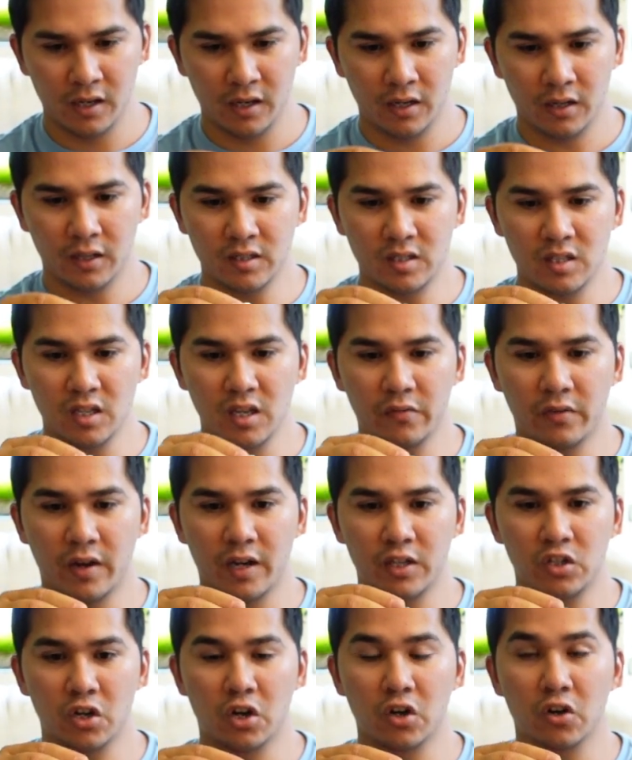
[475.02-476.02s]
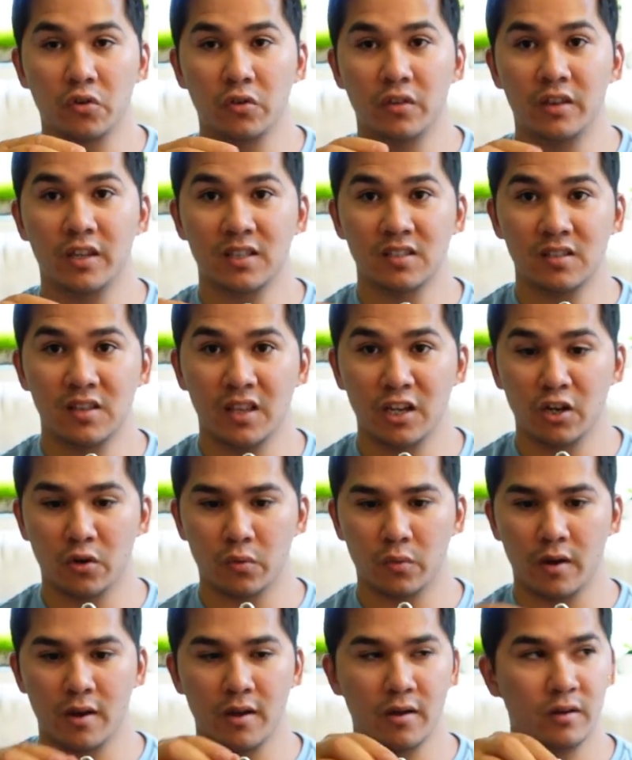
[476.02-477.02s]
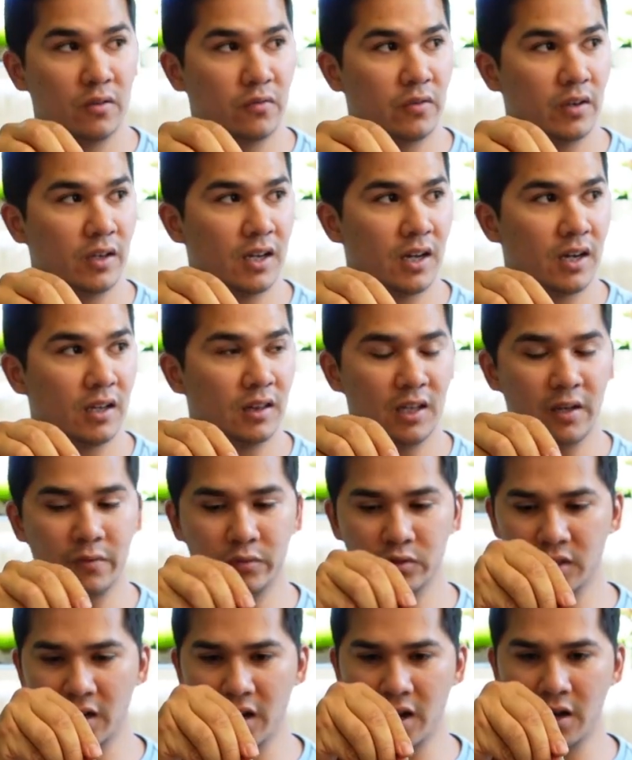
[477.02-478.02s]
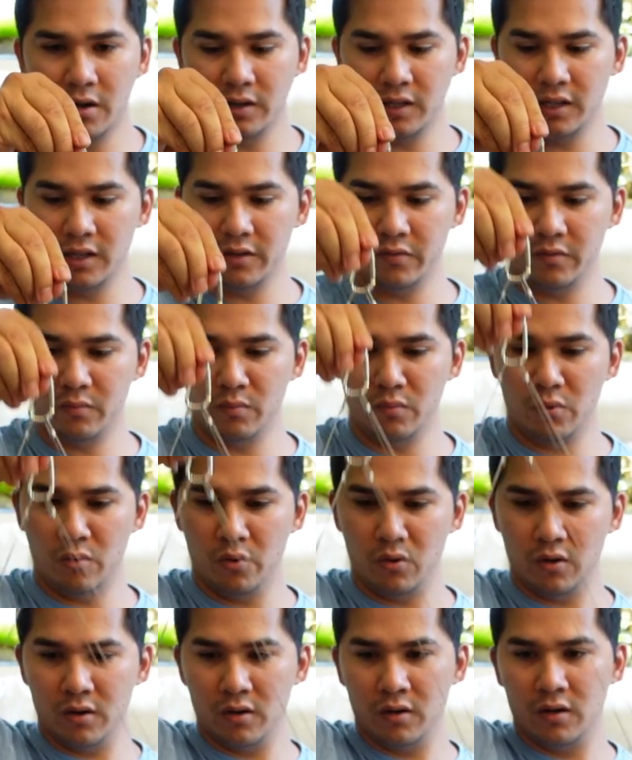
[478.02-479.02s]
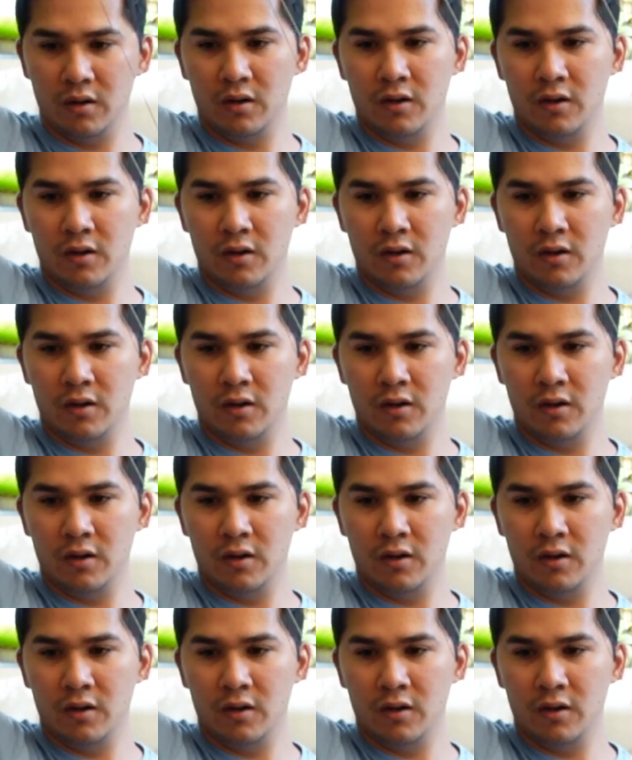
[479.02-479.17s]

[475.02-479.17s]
Let's see if I turn this thing around, if it kind of levels it out even more.